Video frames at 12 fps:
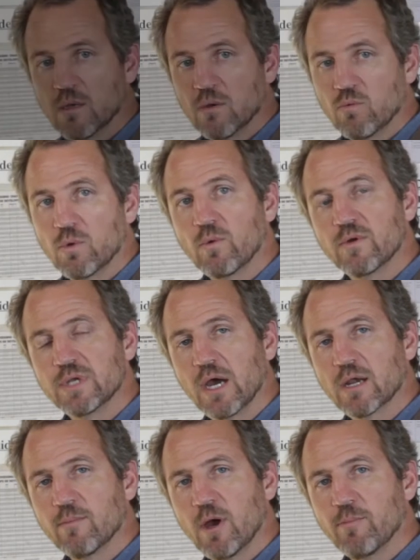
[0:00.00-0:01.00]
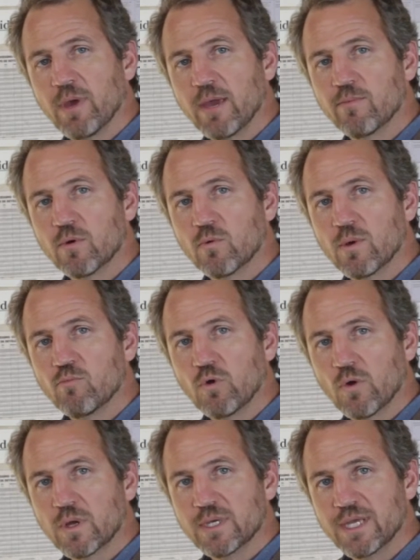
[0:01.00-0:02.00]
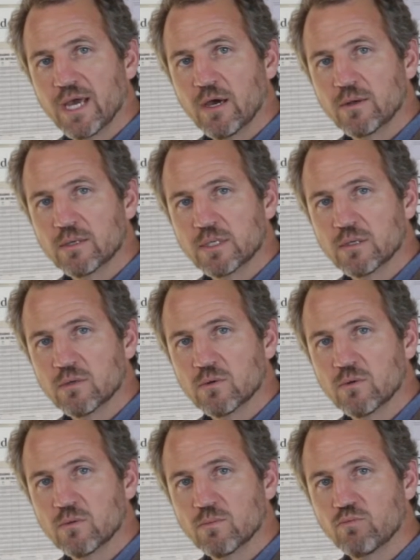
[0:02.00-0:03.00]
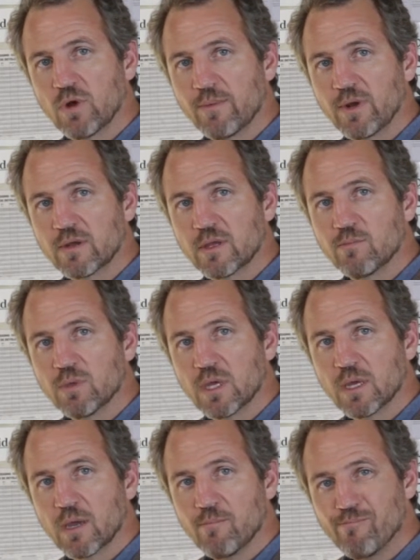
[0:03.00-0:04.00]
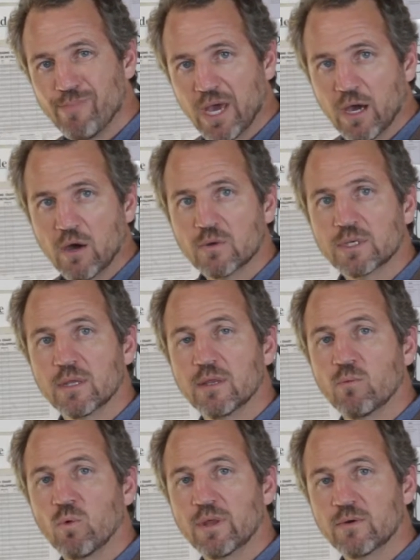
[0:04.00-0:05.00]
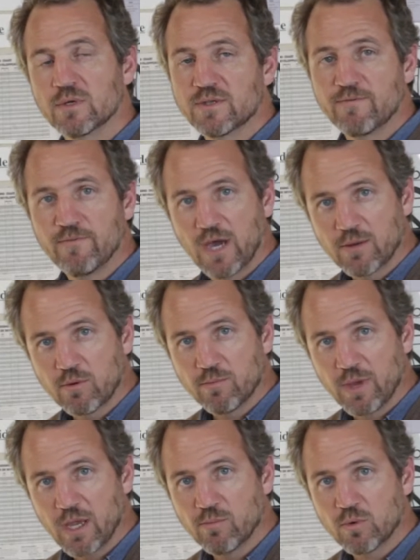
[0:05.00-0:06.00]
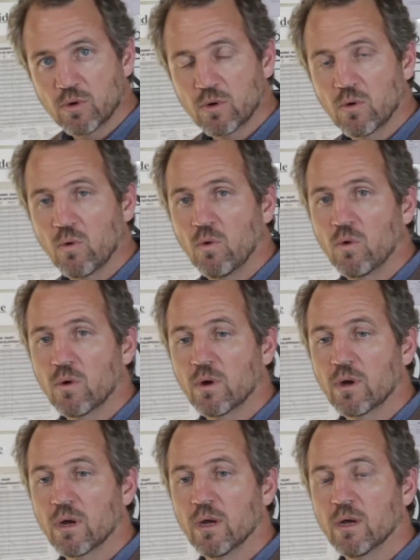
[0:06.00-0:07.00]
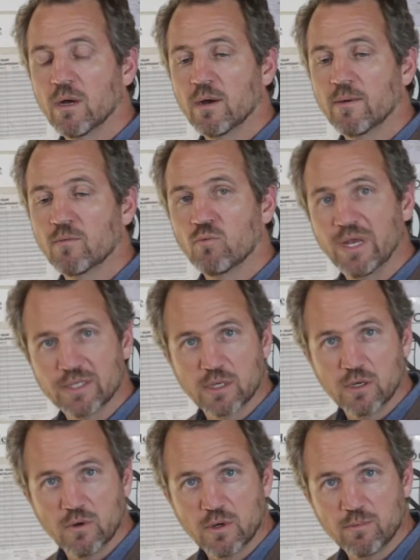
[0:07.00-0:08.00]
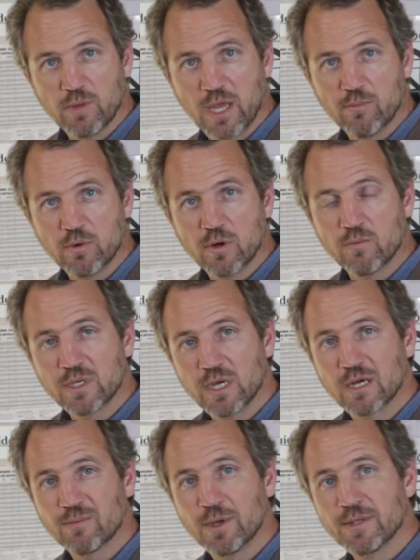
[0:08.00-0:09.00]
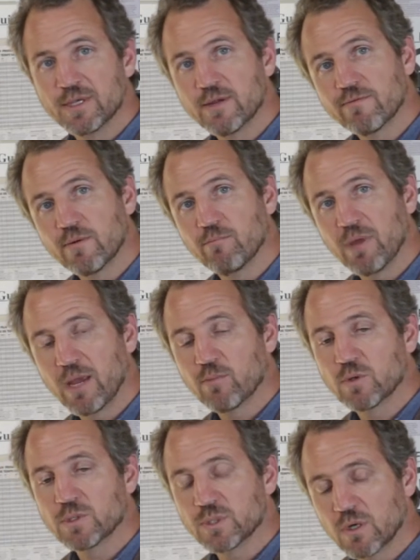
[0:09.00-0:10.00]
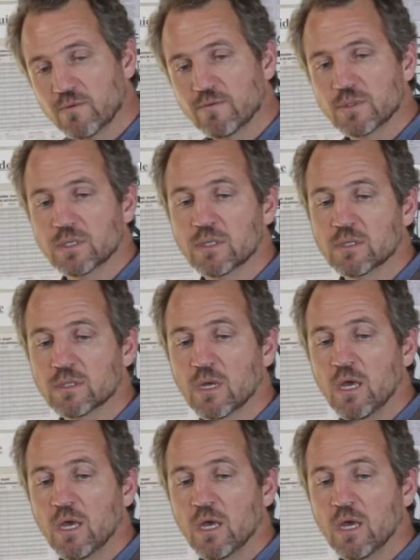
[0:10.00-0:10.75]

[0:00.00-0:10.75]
when we were talking about paper, we broke it down to primarily being about whether it's fiber paper or resin-coated paper, and we talked about the different paper surfaces.